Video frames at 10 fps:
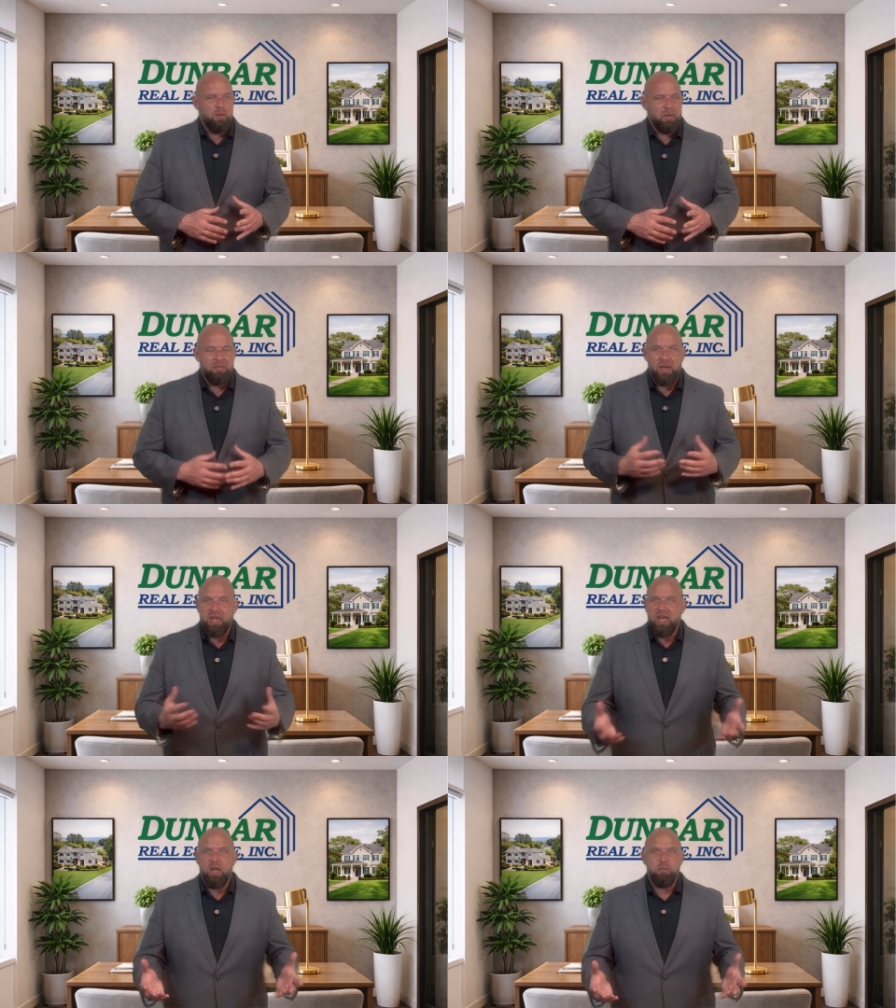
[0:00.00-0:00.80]

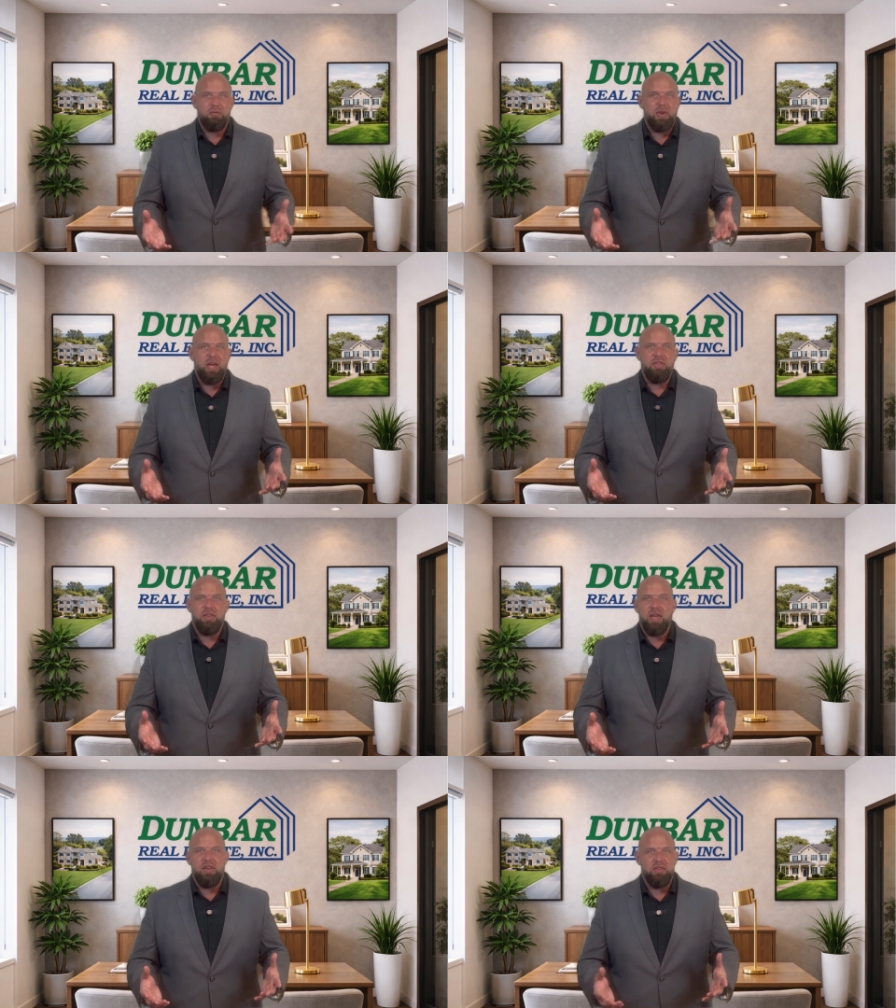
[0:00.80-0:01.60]
If they can't
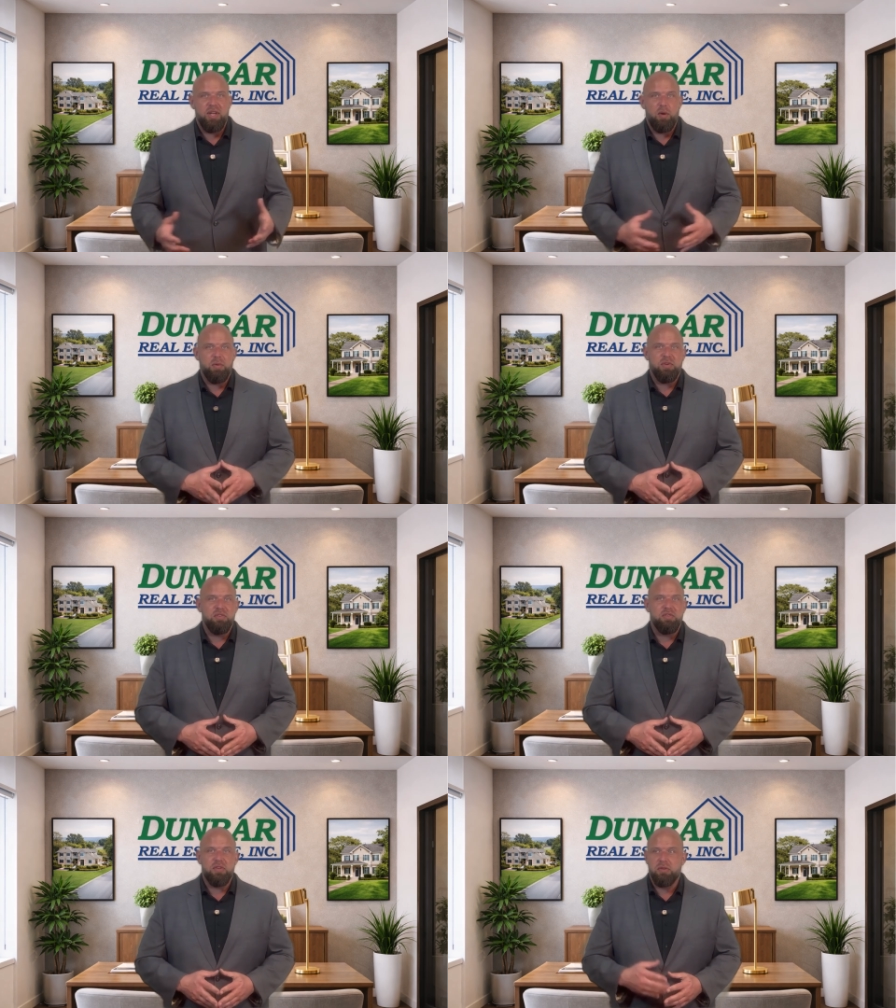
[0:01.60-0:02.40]
provide that, then I
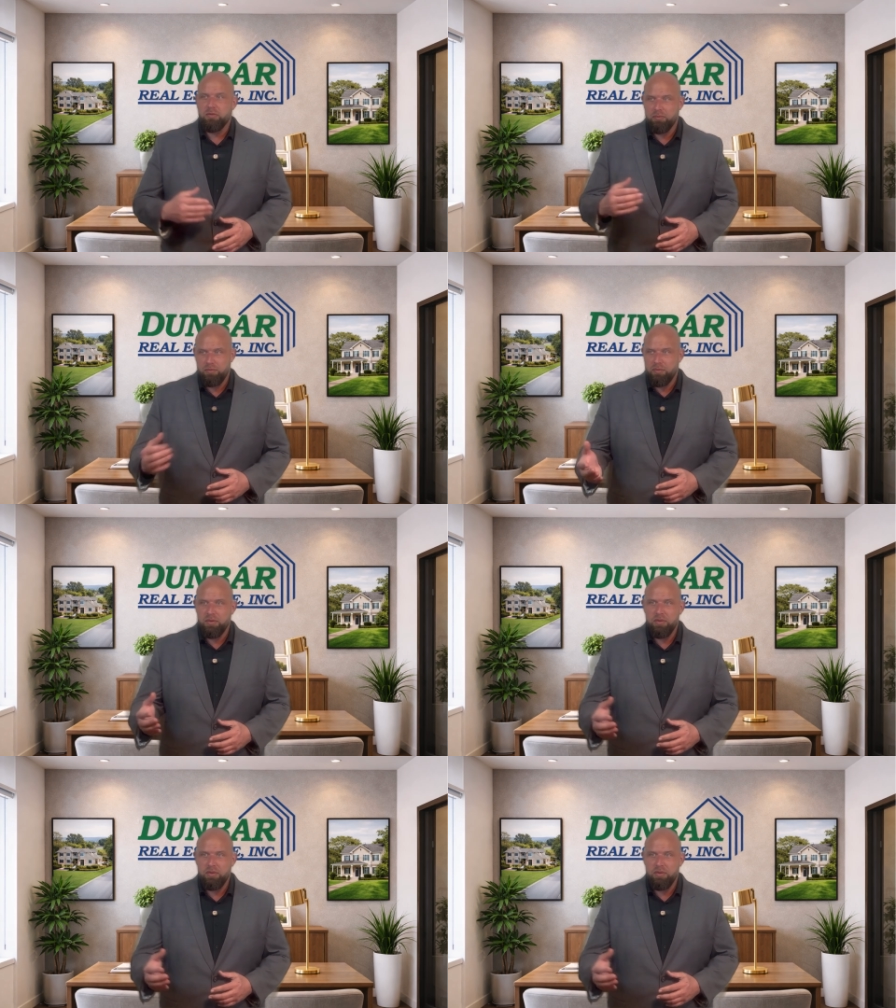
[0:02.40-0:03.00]
would consider